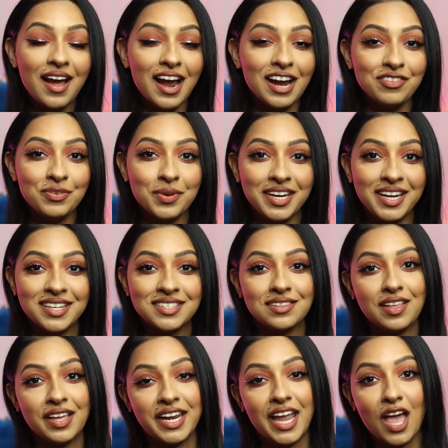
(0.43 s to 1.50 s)
Hi everyone, it's
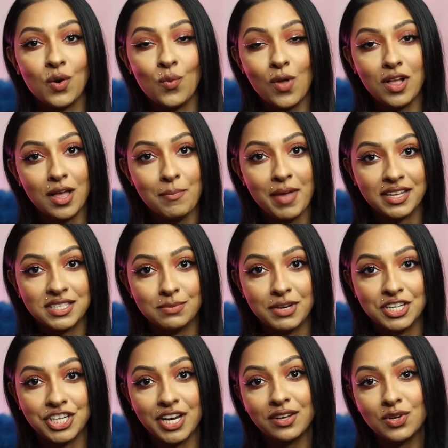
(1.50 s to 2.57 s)
Nalanie and welcome back to my
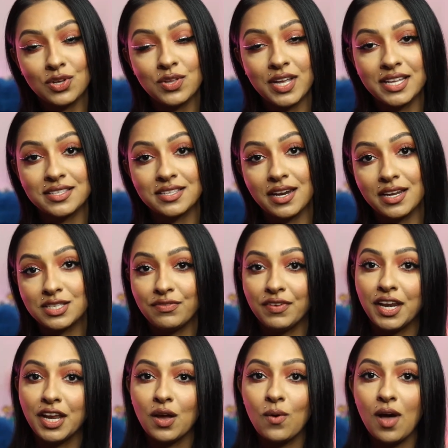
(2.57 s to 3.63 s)
channel. In today's
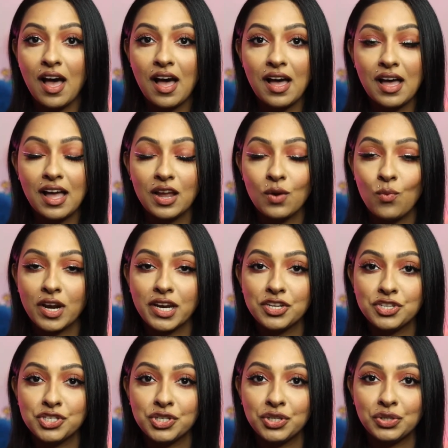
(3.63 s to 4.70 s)
video, I wanted
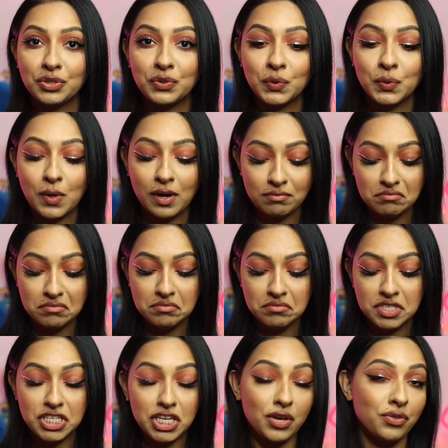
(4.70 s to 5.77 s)
to
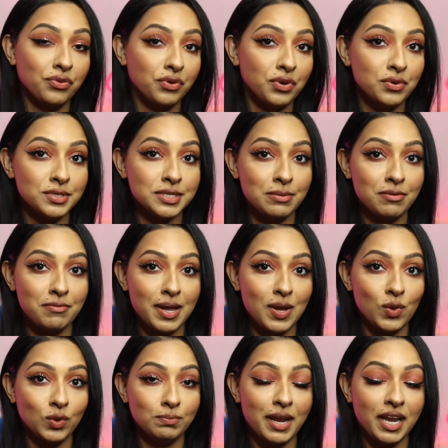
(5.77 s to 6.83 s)
dig through some of my
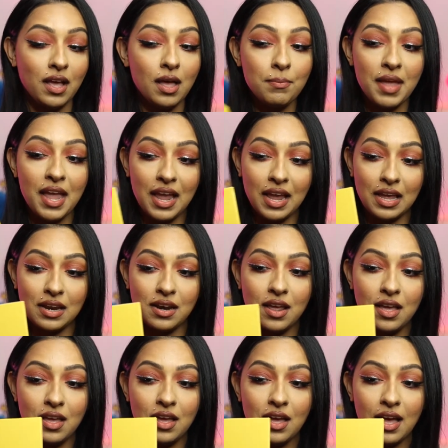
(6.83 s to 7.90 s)
old makeup and
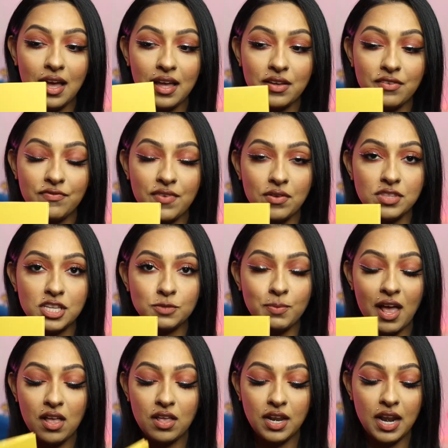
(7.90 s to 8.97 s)
I found this
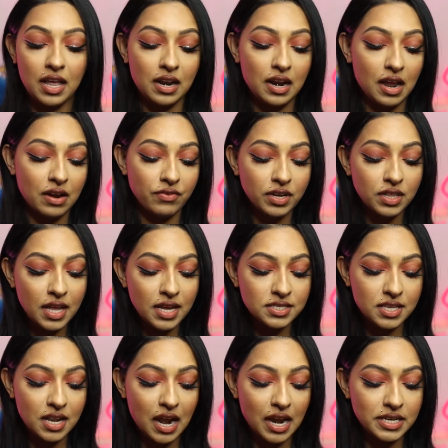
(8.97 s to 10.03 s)
palette and I realized
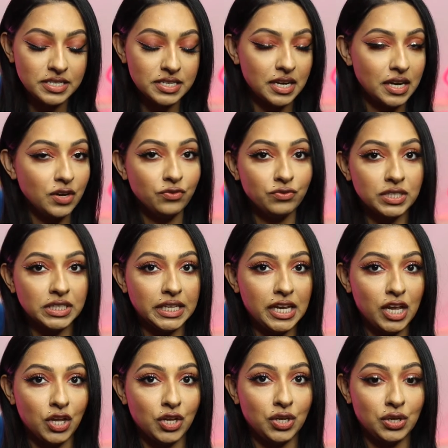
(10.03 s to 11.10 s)
that I didn't
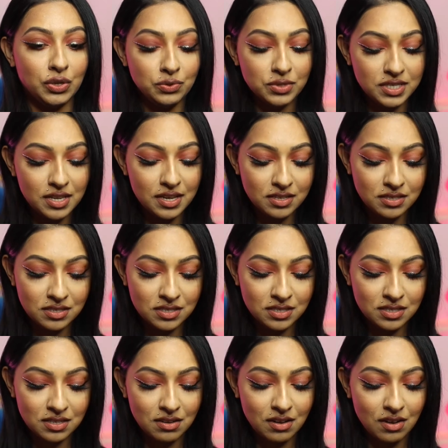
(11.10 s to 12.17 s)
really use
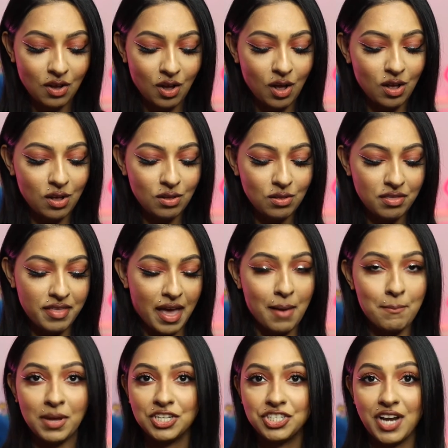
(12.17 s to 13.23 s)
this all
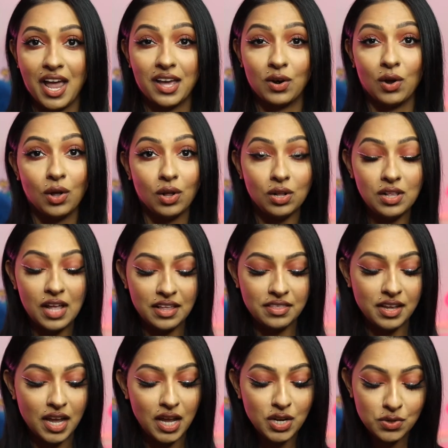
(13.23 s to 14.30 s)
that much at all. I
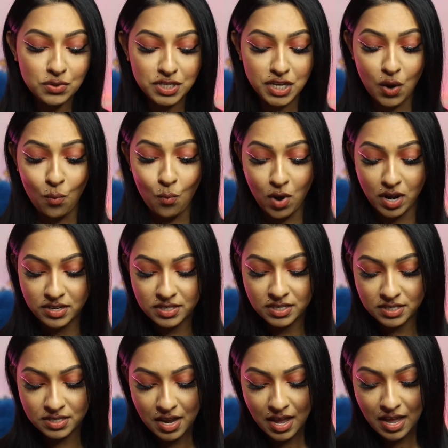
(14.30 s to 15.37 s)
think I used it
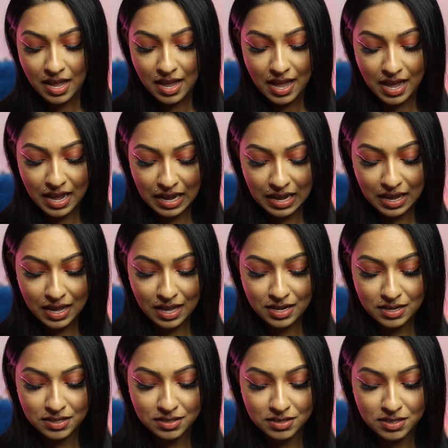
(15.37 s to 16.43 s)
once
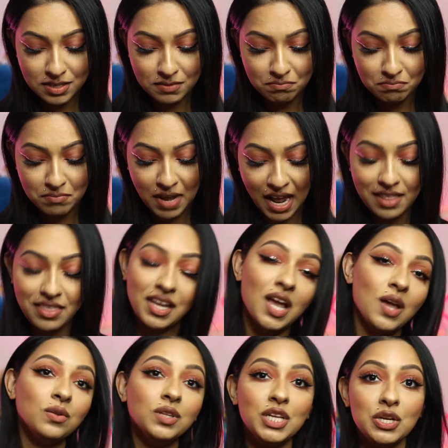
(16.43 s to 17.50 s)
and I think I
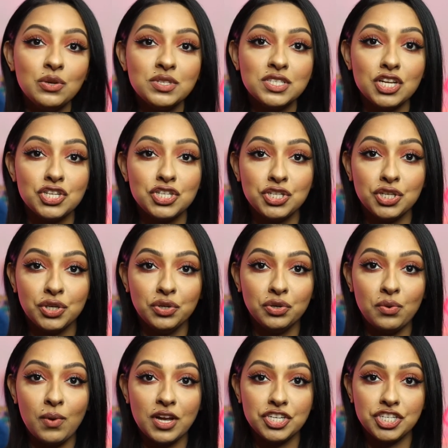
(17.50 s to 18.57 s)
only used
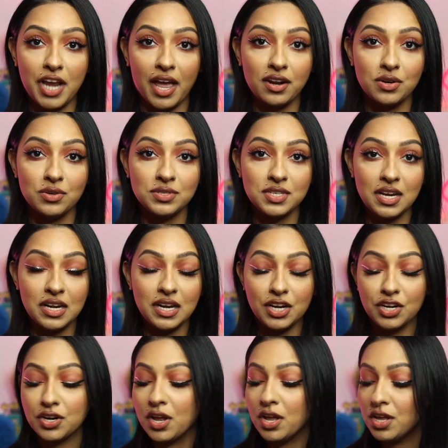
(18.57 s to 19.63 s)
2 shadows in
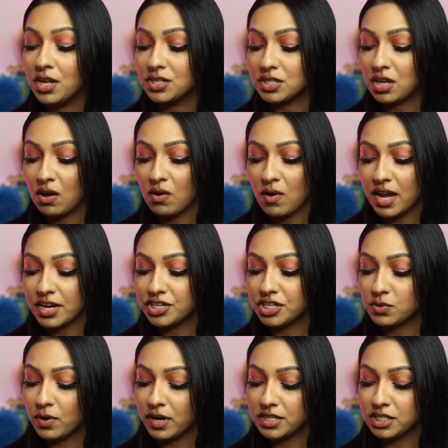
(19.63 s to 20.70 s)
here. So I just
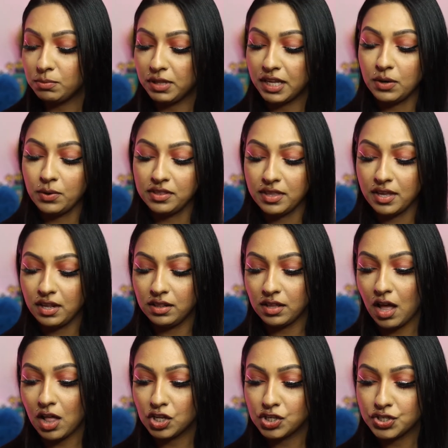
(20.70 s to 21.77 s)
wanted to play with it. The
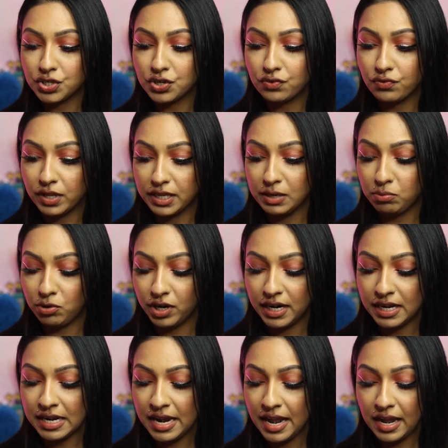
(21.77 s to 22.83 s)
colors look really
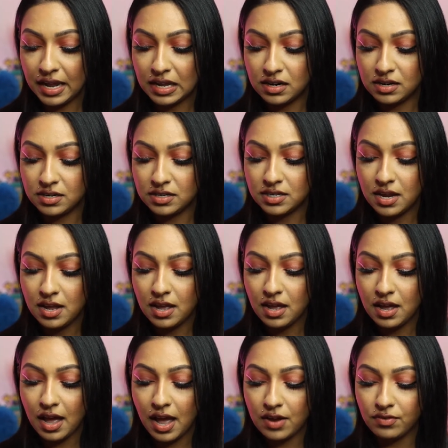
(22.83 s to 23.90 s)
pretty and
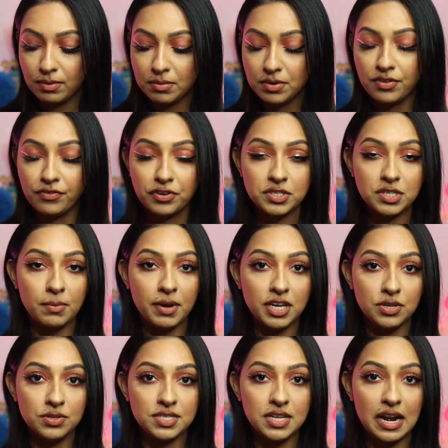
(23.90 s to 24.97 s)
I remember the first time I
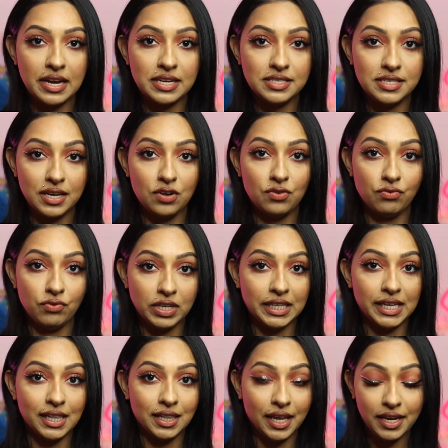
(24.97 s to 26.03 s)
used it, I did
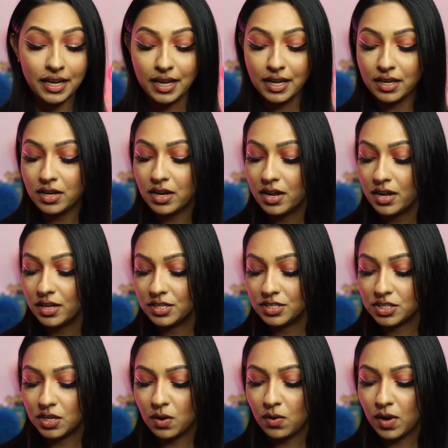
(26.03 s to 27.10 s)
really like it.
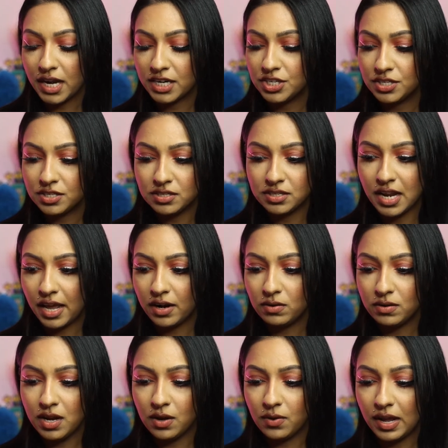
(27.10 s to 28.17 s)
So I don't know.